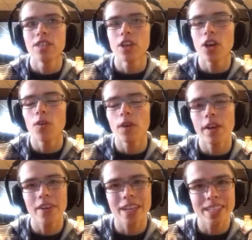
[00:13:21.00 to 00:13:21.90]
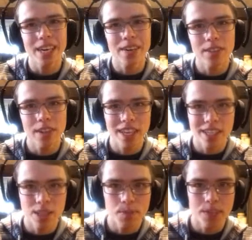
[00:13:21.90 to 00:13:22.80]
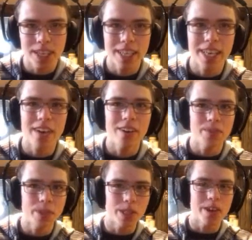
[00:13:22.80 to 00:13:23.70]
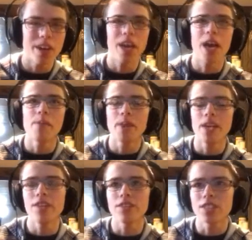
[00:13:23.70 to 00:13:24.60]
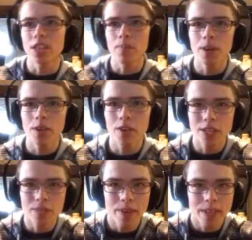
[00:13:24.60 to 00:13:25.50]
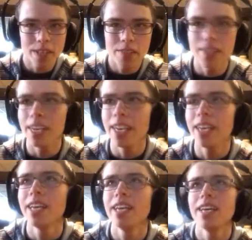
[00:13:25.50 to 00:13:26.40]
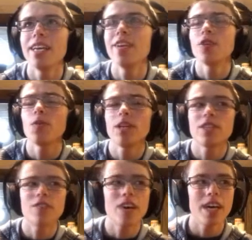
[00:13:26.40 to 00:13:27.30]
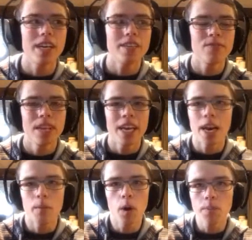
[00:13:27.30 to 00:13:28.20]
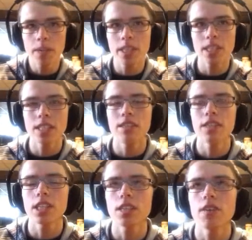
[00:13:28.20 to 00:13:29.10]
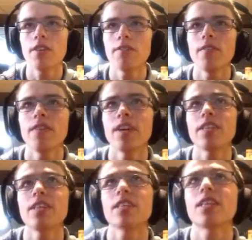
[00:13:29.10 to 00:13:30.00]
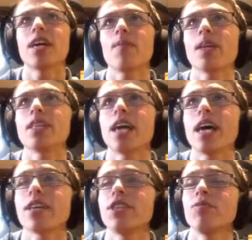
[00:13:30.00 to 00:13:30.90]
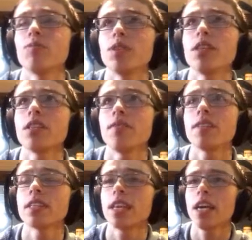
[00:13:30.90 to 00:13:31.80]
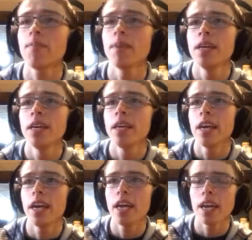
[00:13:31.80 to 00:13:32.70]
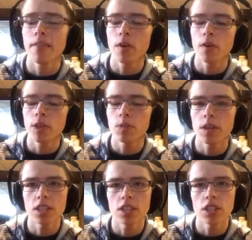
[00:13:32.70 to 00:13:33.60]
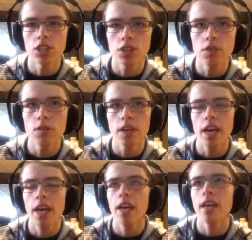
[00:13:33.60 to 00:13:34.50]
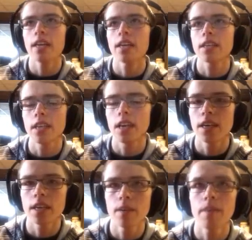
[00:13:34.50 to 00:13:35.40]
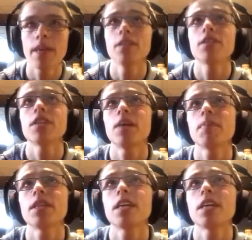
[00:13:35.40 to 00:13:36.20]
So at times that I just blank out, I'm sorry. I may either skip it or I just may leave it in. Either one is fine. And I'm hoping this series can go on for a very long time, because I actually really love this game, and I've always wanted to do a commander type